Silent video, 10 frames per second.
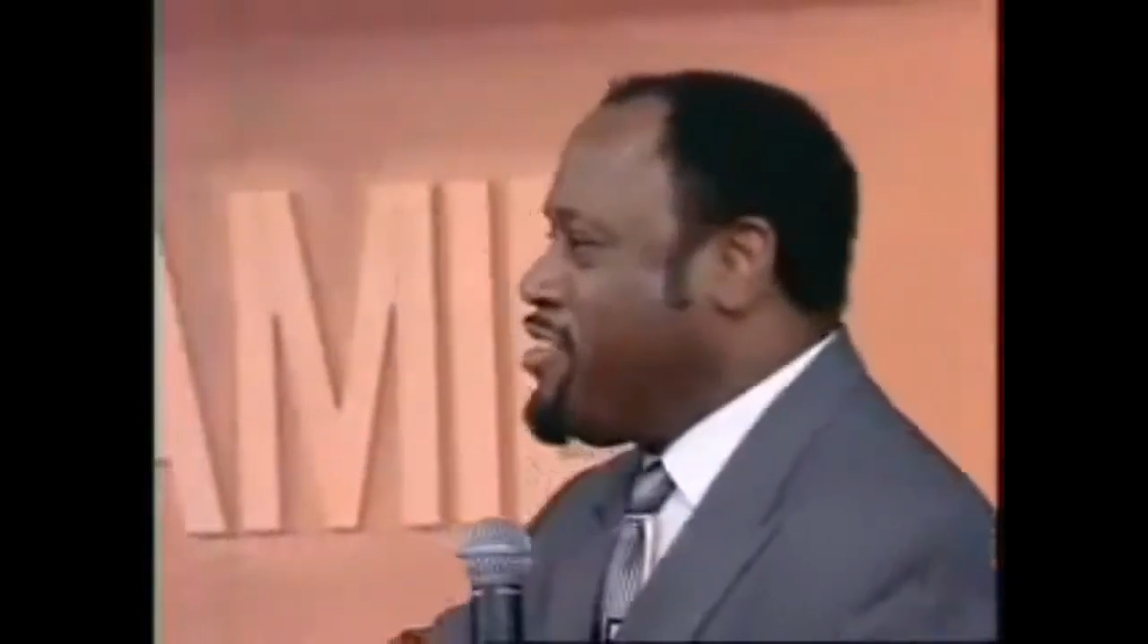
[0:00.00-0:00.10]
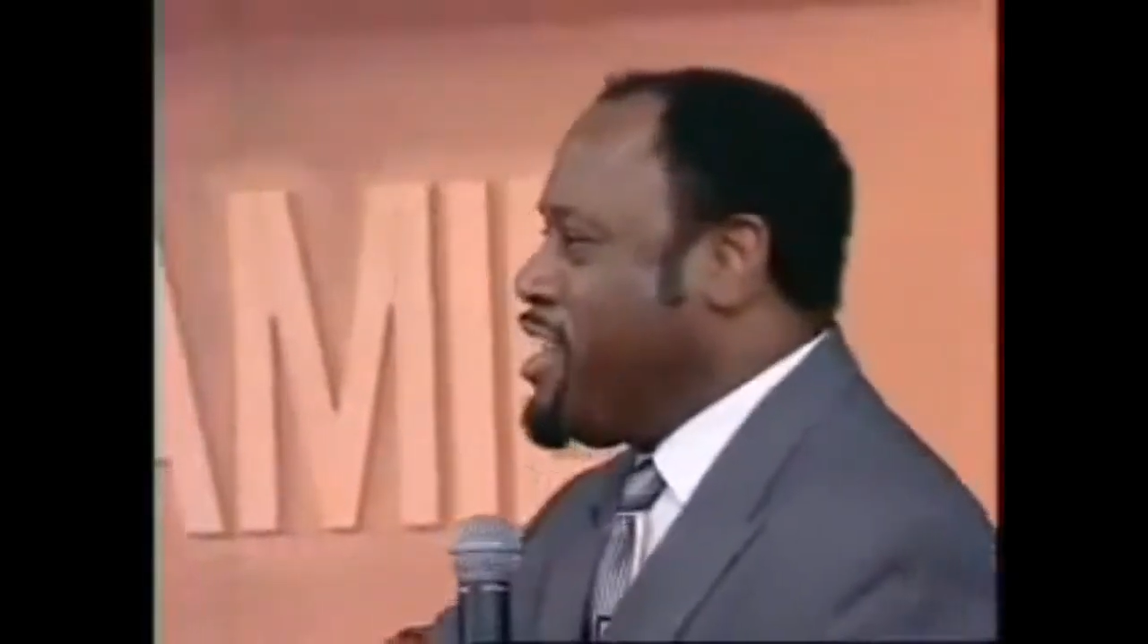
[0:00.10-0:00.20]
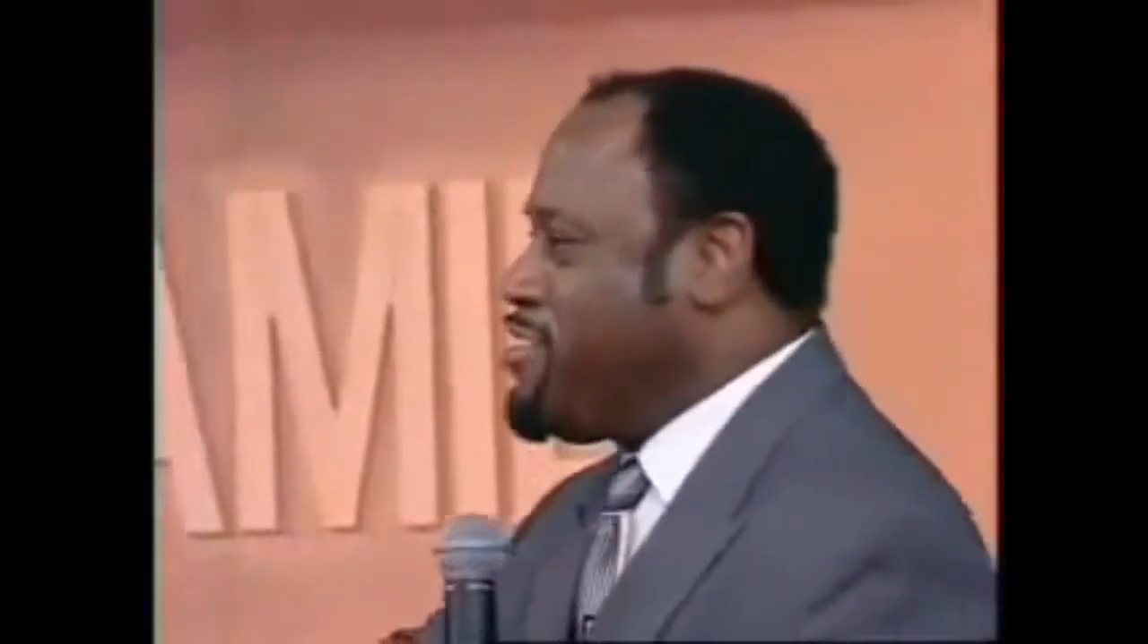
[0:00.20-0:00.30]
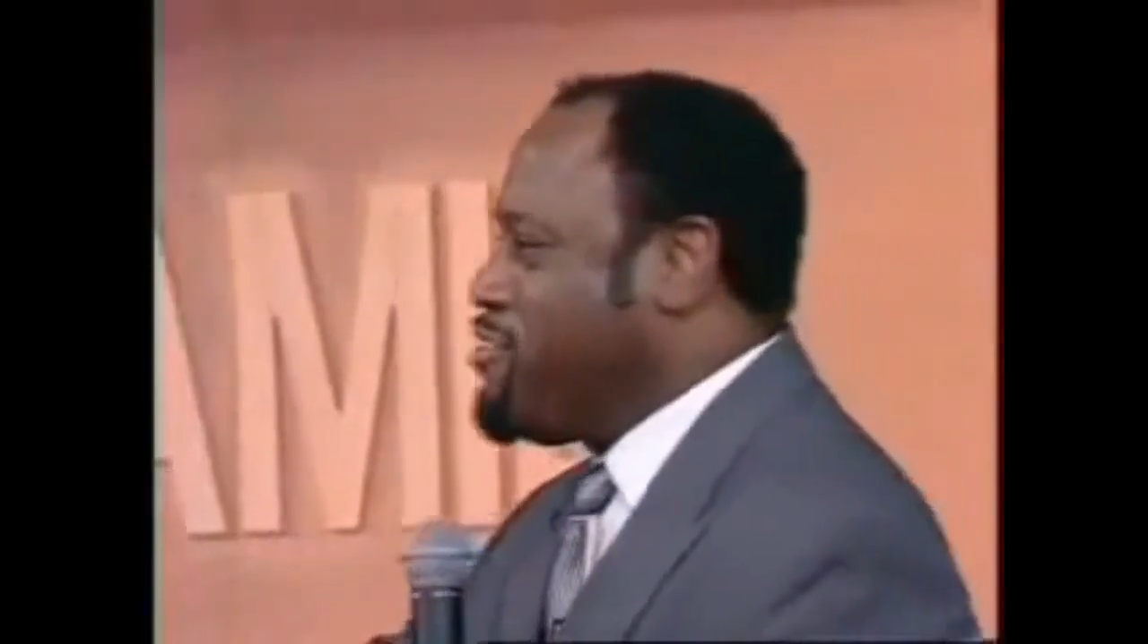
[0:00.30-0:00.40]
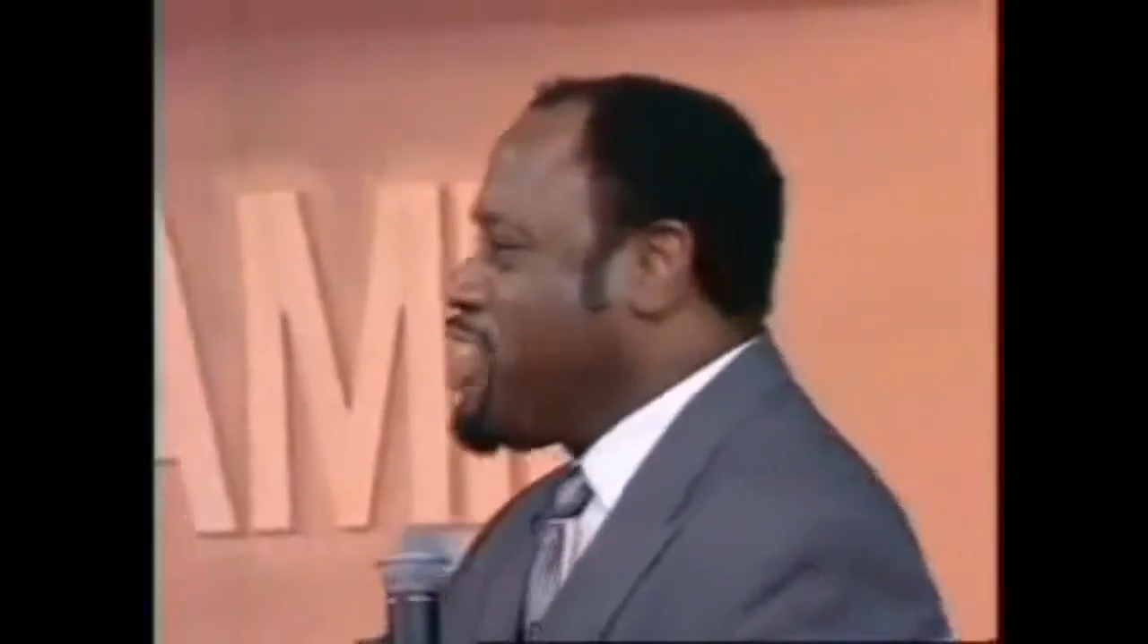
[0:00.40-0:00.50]
in
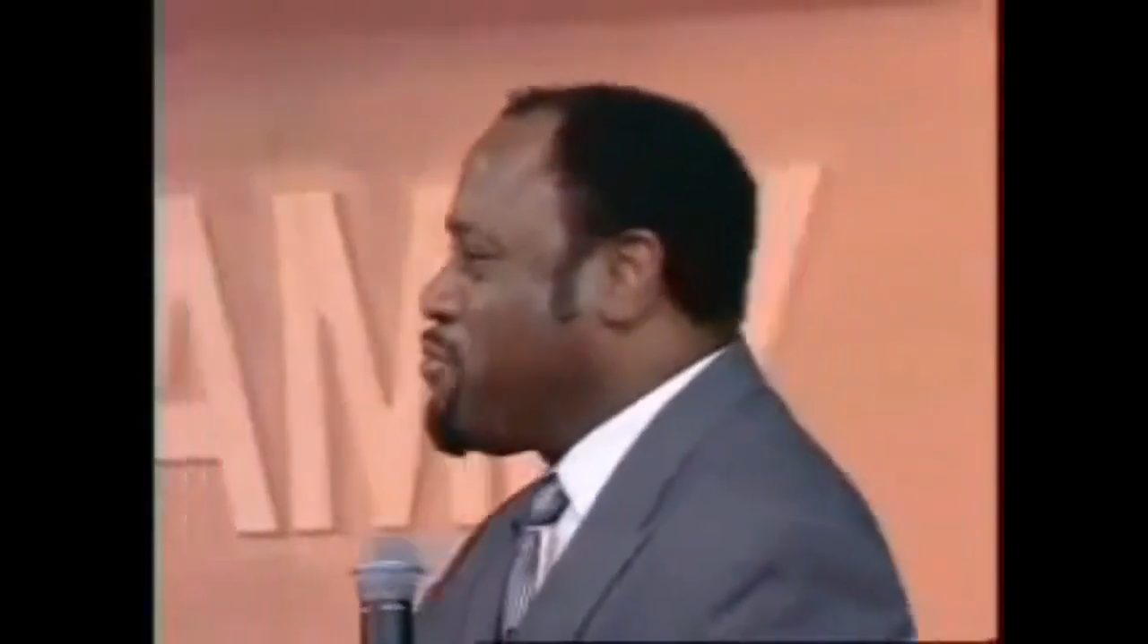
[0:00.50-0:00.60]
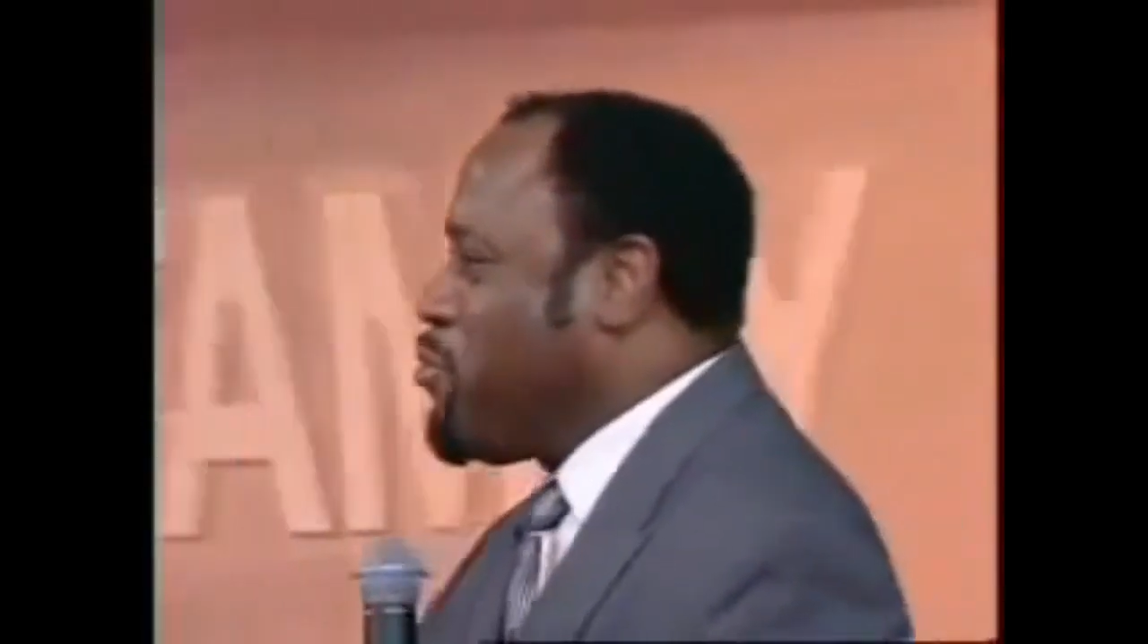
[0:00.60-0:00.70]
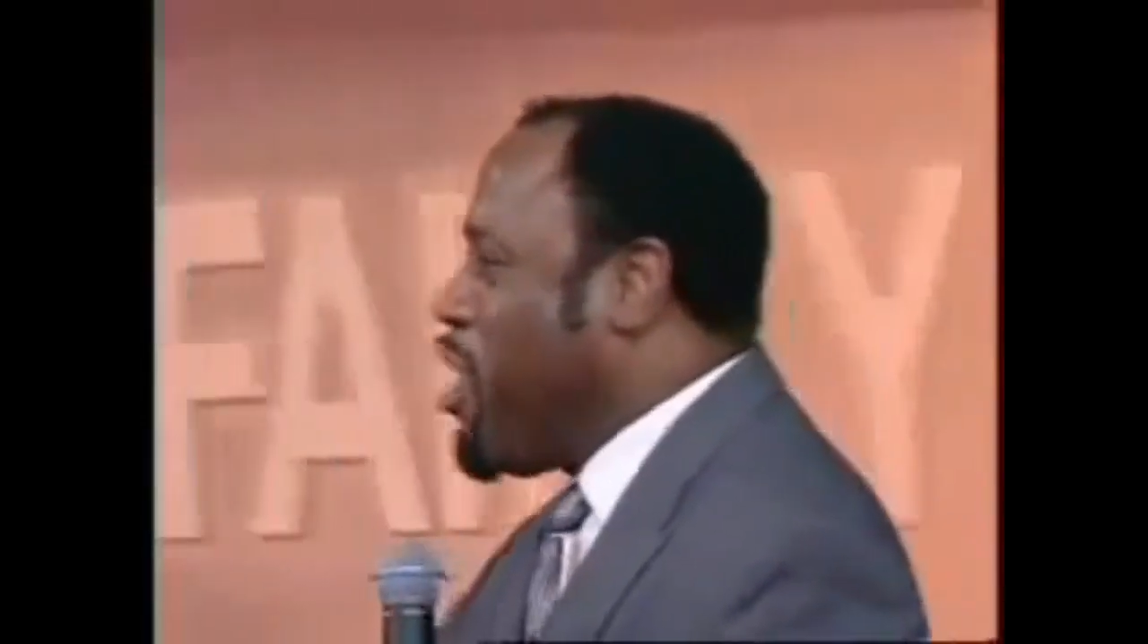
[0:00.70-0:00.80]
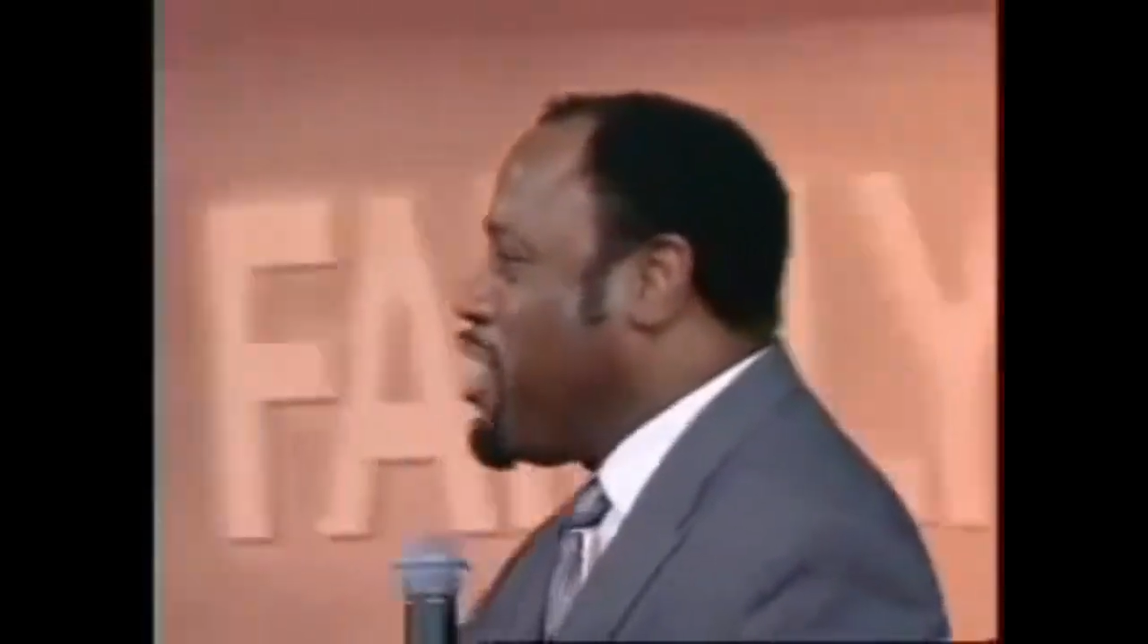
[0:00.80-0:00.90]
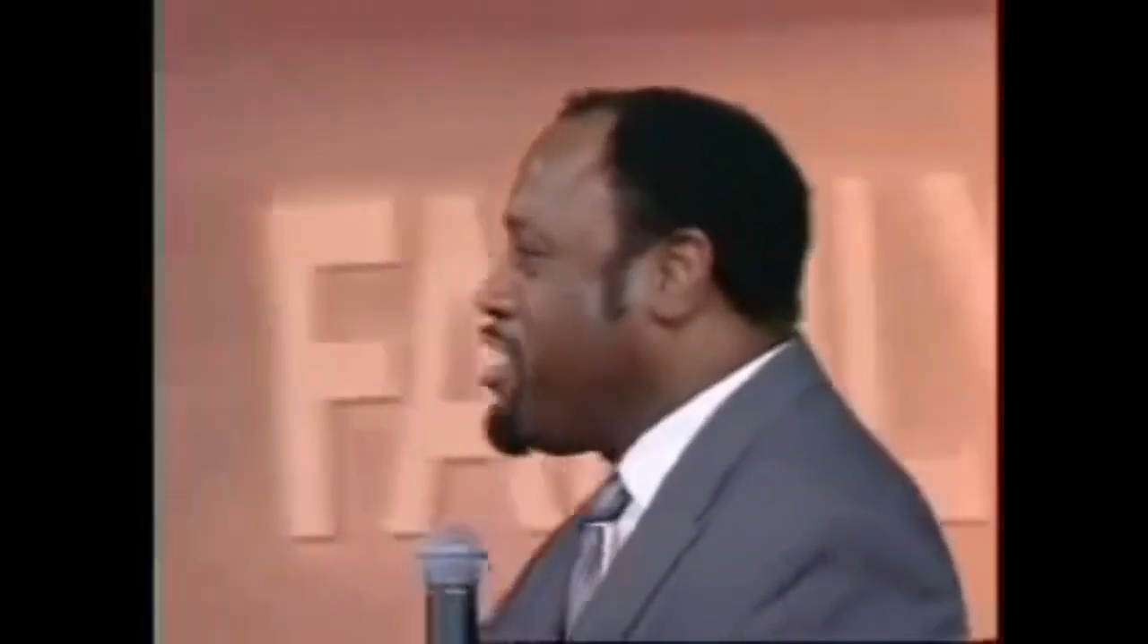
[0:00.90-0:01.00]
Genesis
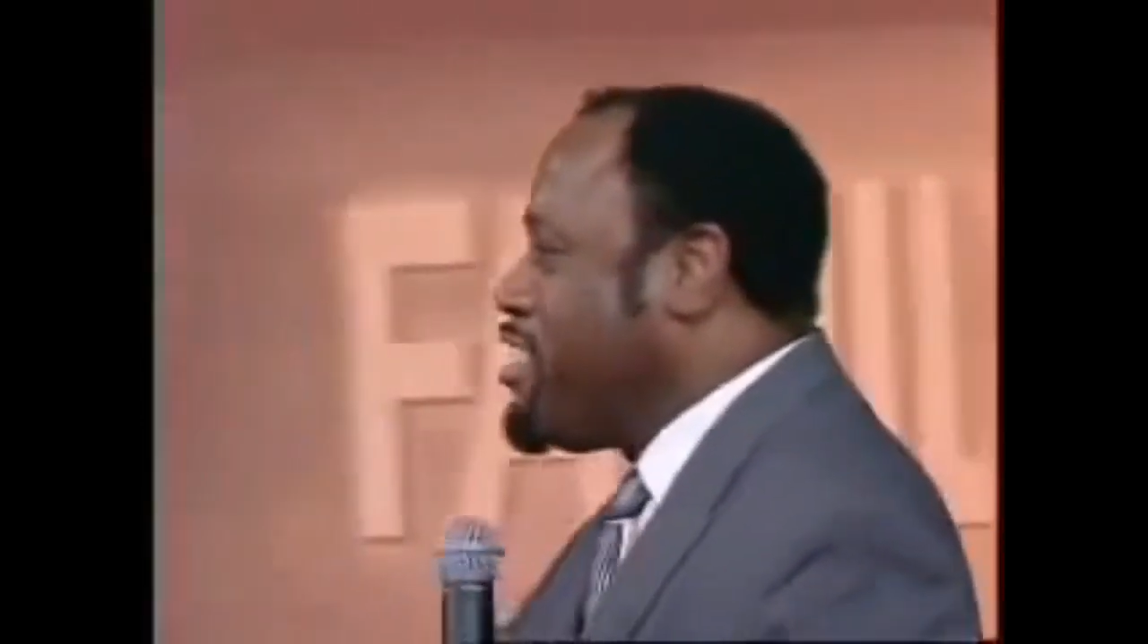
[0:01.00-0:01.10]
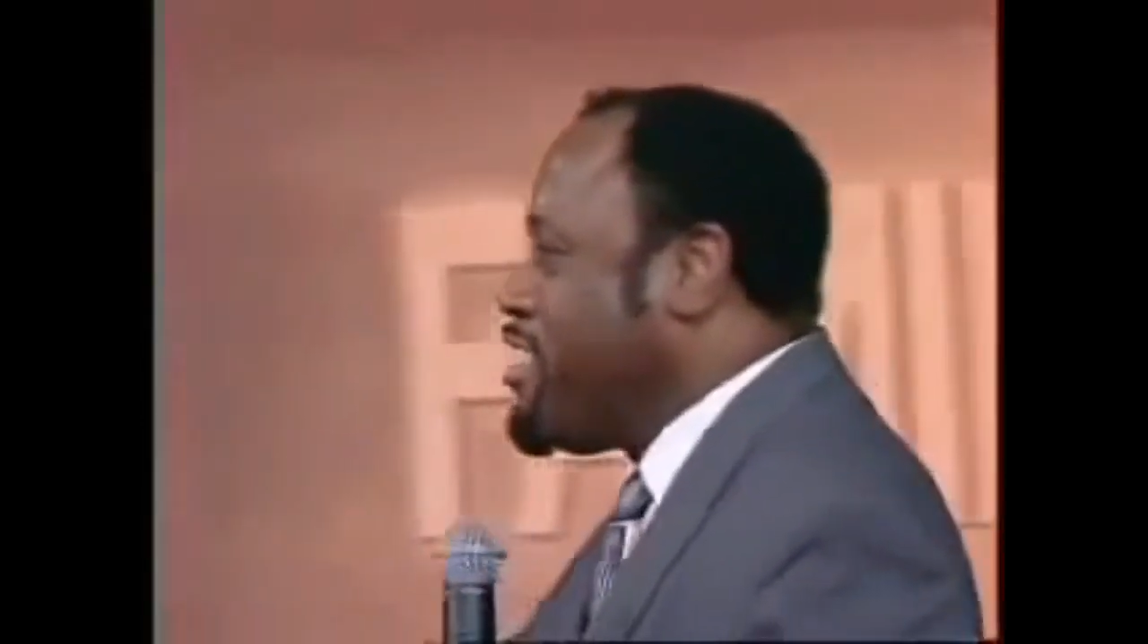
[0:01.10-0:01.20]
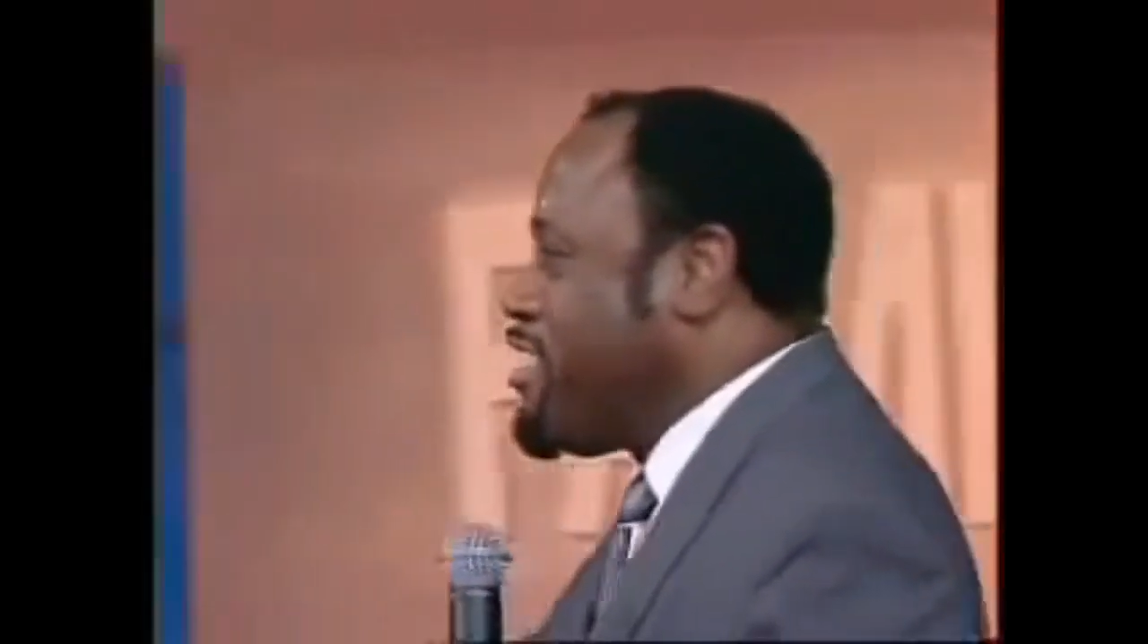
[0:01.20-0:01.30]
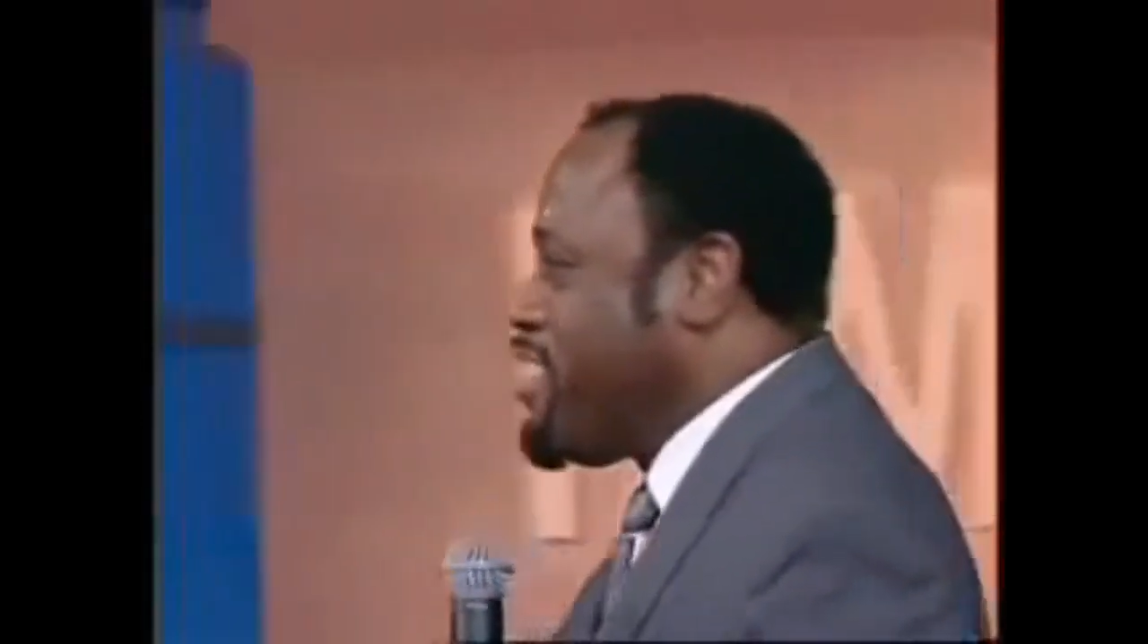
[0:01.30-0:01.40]
chapter 1